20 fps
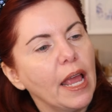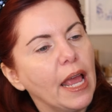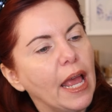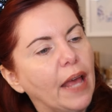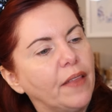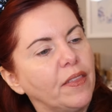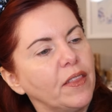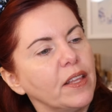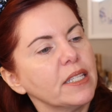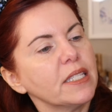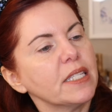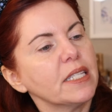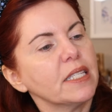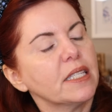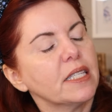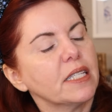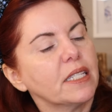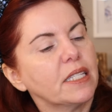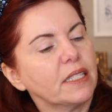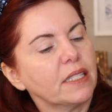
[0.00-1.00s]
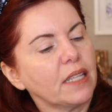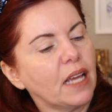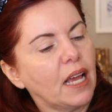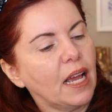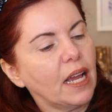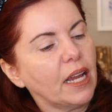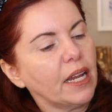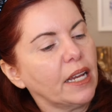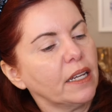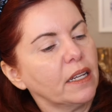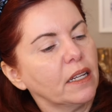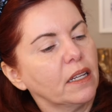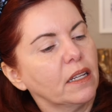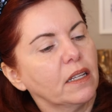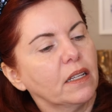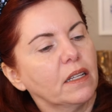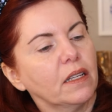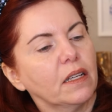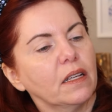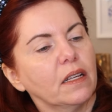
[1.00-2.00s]
And this is the design
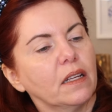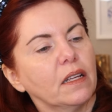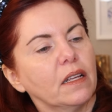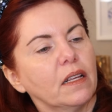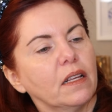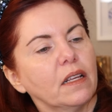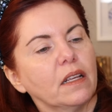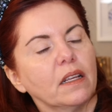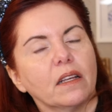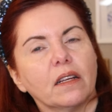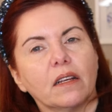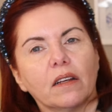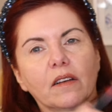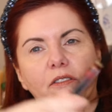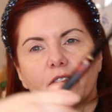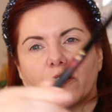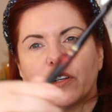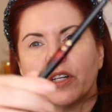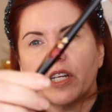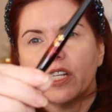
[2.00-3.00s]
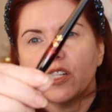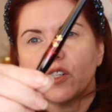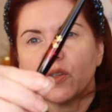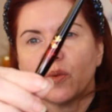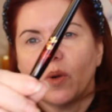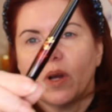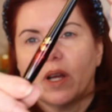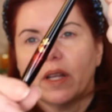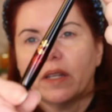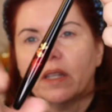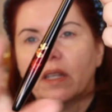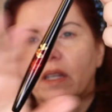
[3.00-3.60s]
for each one.